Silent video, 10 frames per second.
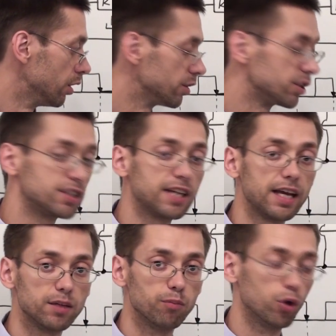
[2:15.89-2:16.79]

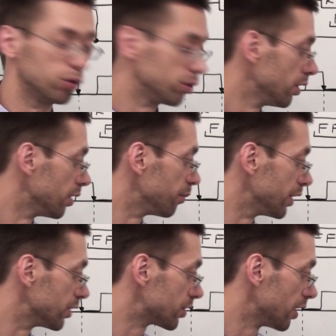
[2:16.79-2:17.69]
set mode
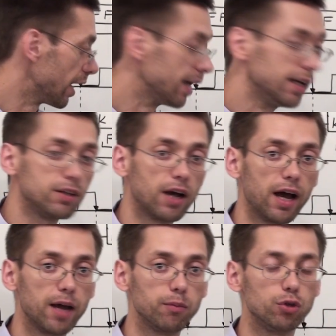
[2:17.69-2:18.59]
means
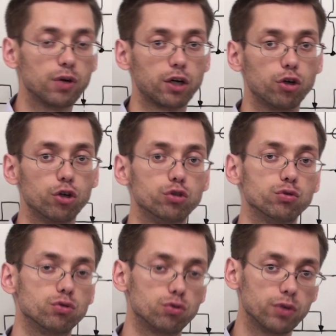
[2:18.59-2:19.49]
anytime you are going
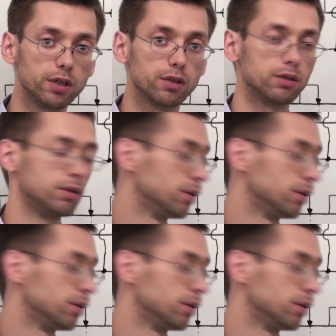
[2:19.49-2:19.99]
to trigger